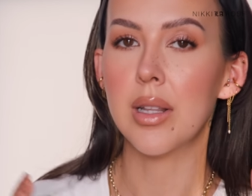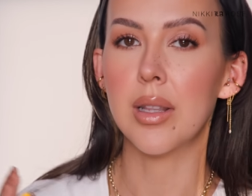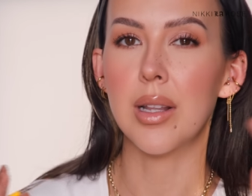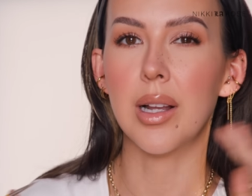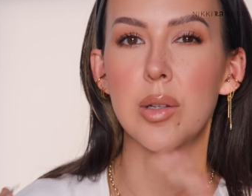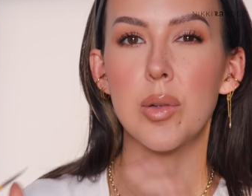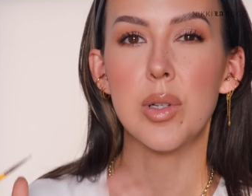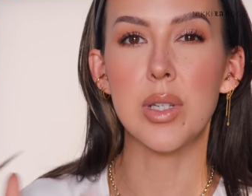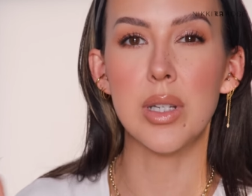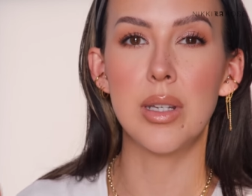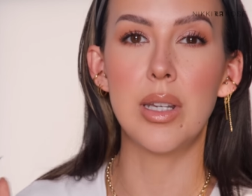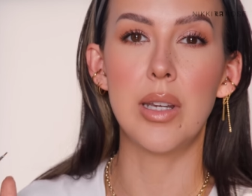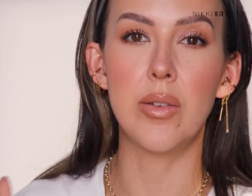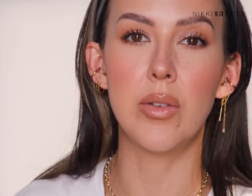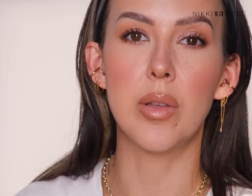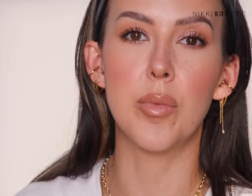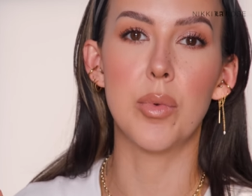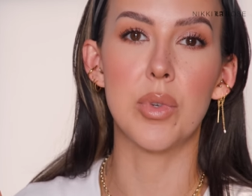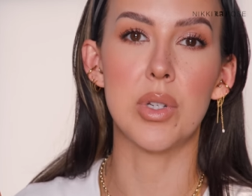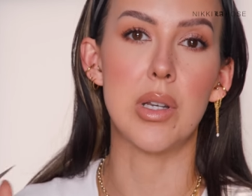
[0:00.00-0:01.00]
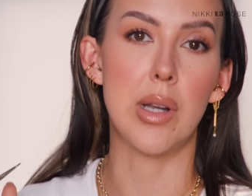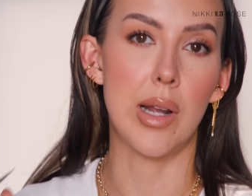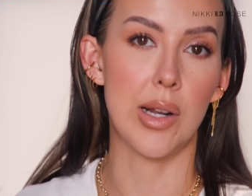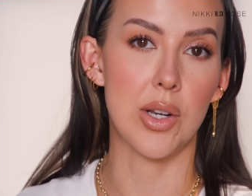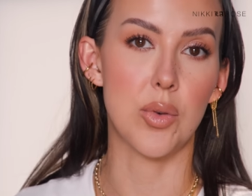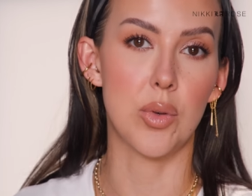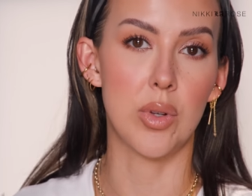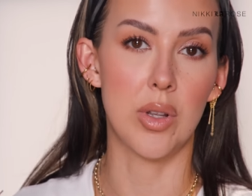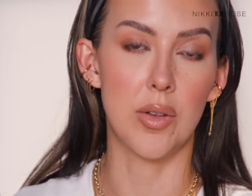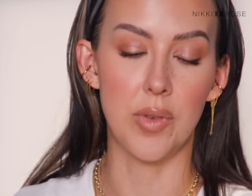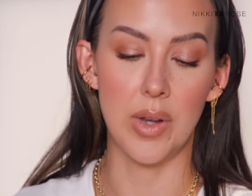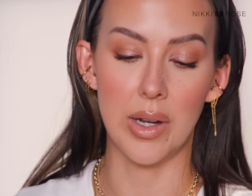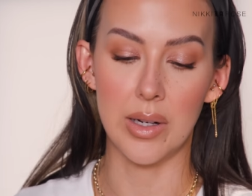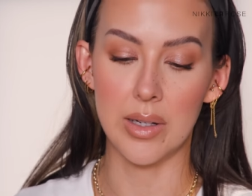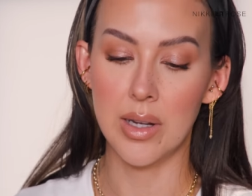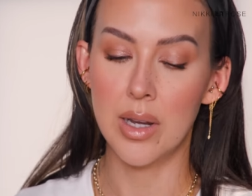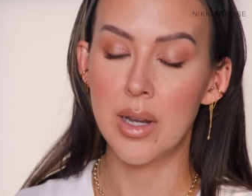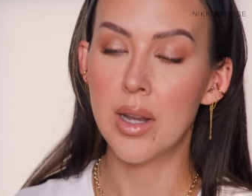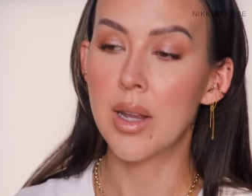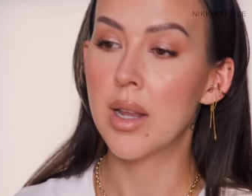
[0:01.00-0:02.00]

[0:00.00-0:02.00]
That's what's going to give you the most natural effect.